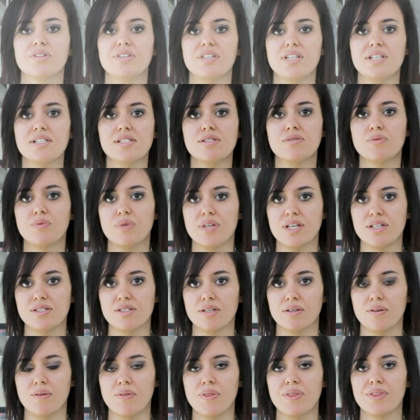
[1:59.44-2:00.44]
this
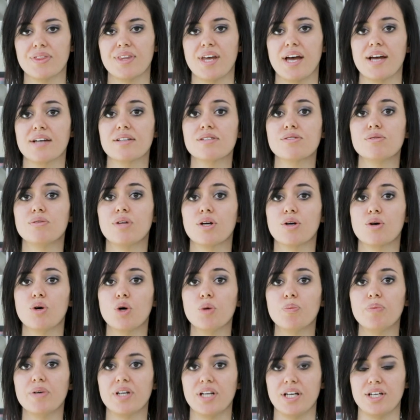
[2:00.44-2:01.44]
reason, thanks to the
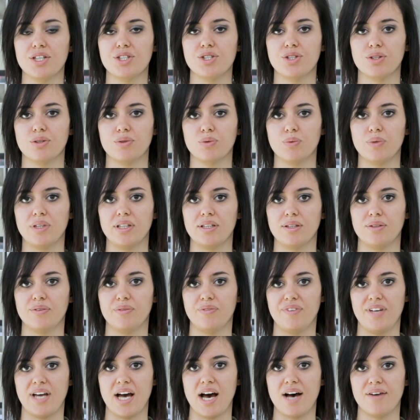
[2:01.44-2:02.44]
cooperation with
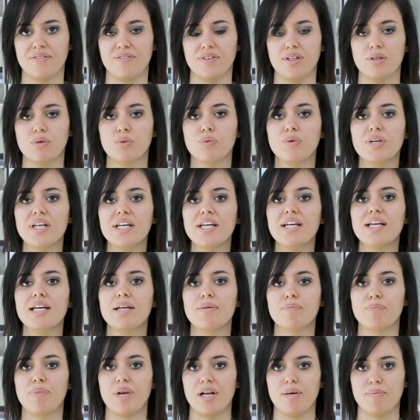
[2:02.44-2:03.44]
Viavi, we
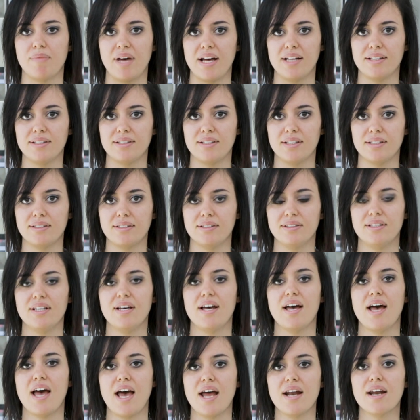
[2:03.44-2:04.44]
implemented
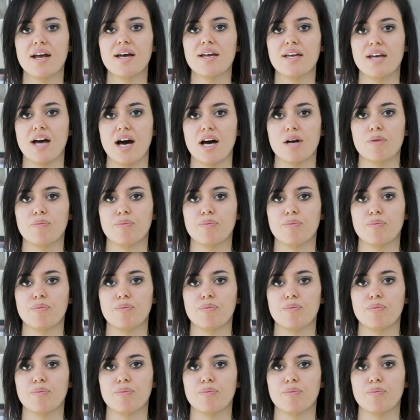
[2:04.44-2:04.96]
the NIR